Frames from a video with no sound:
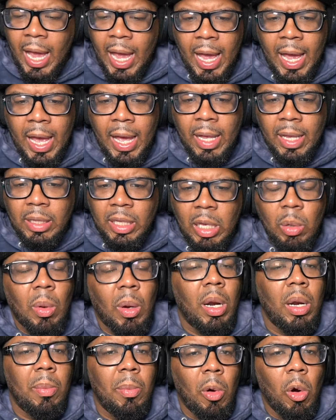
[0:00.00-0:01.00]
and he
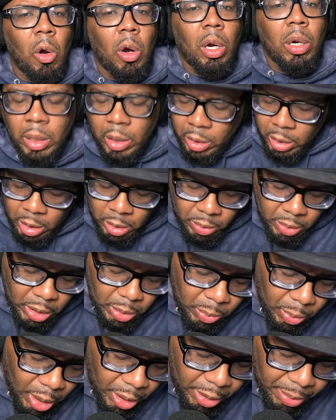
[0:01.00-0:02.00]
wanted more. You know,
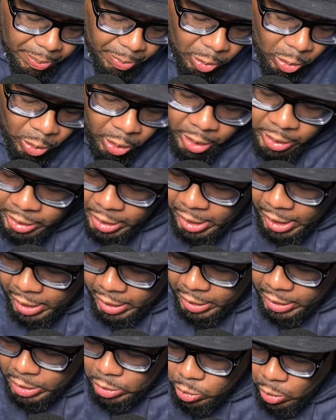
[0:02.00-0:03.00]
he wanted more, and the
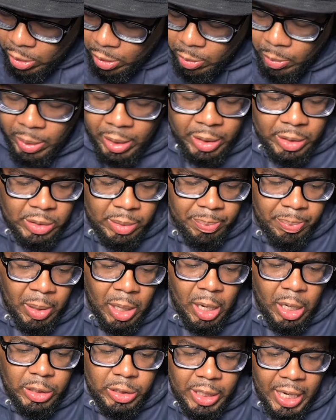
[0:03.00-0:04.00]
Yankees weren't willing to
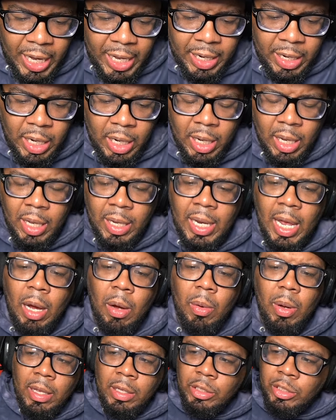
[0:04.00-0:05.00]
budge. And
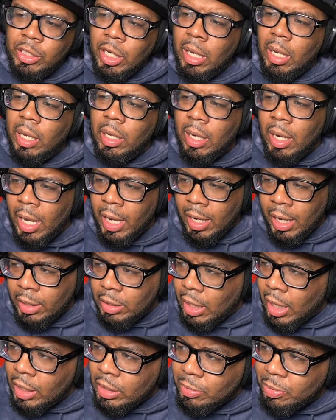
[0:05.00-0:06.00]
now,
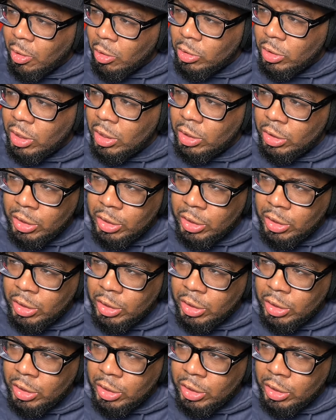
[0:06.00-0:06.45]
I spoke to